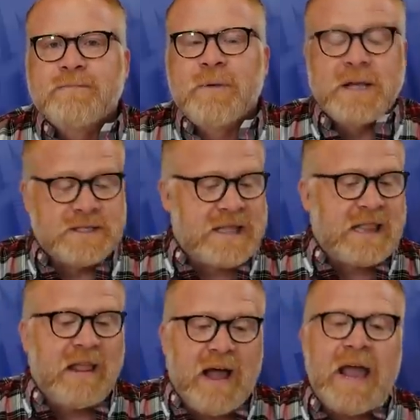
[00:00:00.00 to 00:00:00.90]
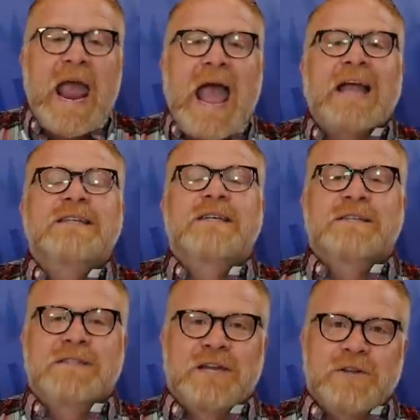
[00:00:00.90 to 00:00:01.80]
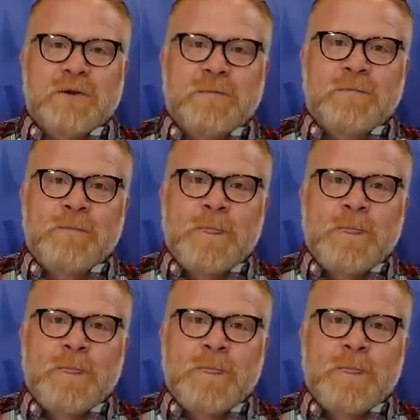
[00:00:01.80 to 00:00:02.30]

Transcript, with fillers: Because the lie had to continue.